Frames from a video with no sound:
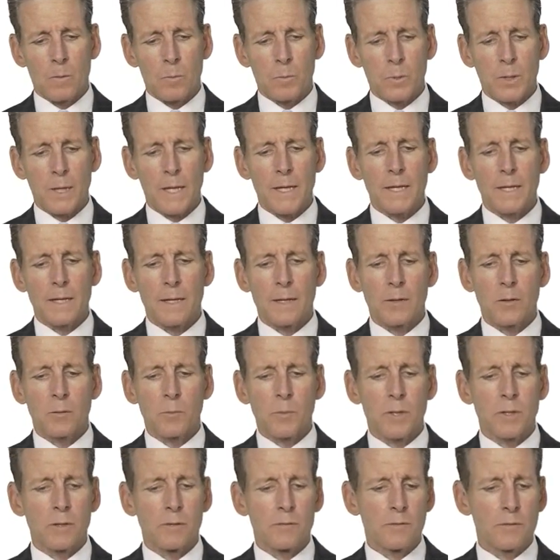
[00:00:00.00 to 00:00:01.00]
planning
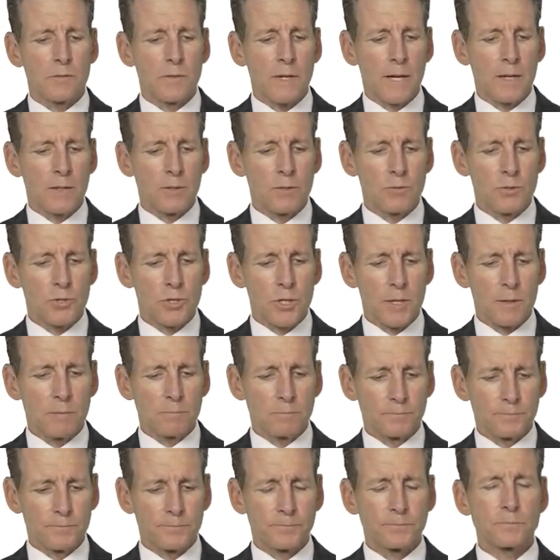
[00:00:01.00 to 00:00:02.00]
element of the value chain.
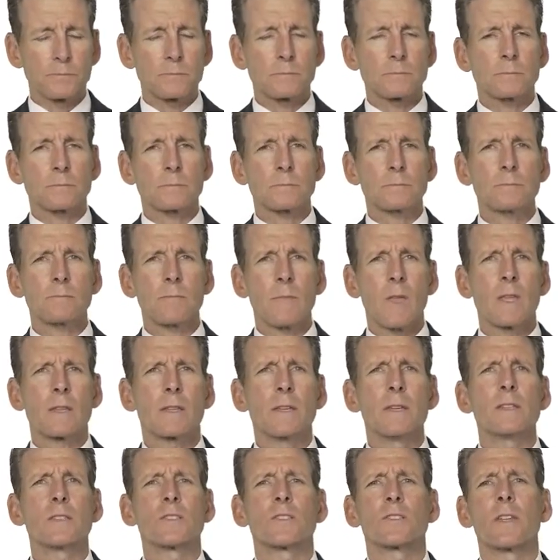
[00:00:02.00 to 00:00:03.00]

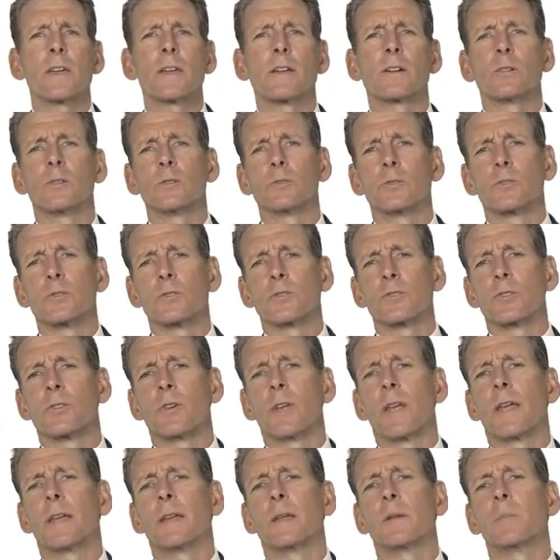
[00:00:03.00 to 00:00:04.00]
Key stakeholders are
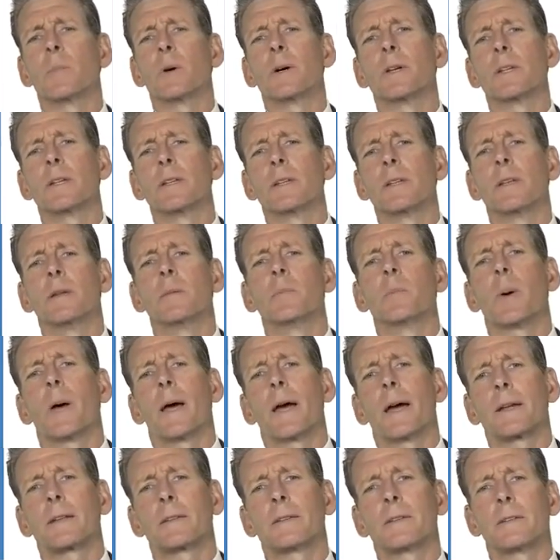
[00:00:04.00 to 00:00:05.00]
anybody
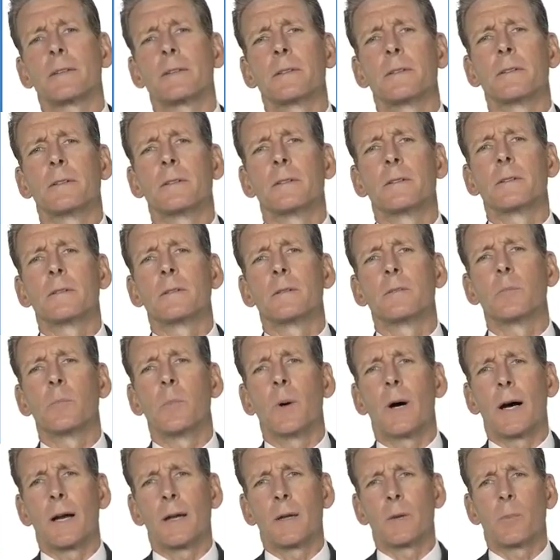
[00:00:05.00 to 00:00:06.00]
impacted
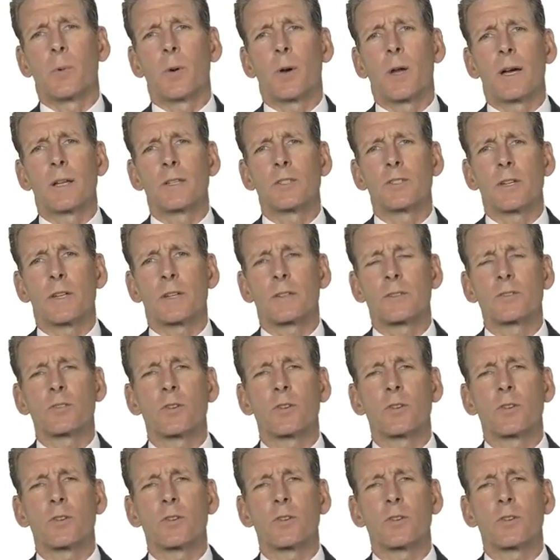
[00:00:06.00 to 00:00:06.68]
by a project.